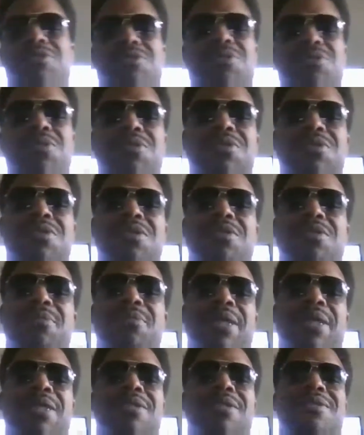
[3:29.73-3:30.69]

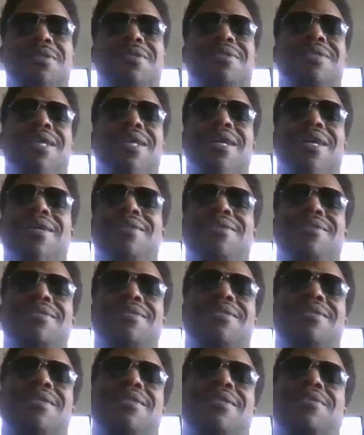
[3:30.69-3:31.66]
distortion to make the
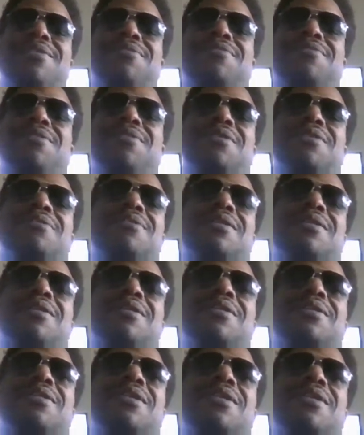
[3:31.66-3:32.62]
sound distinctive. And I'm
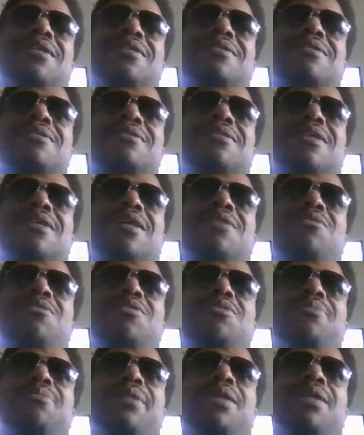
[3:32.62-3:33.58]
thinking that's
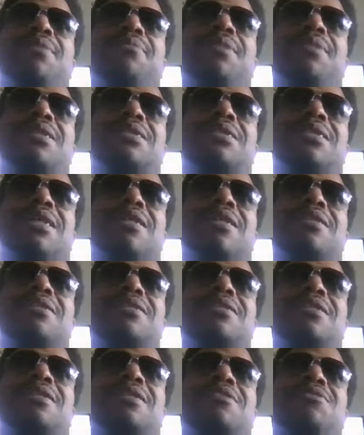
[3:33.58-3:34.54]
kind of what's making my
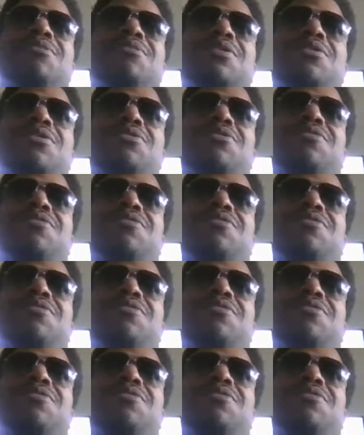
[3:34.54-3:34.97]
sound distinctive.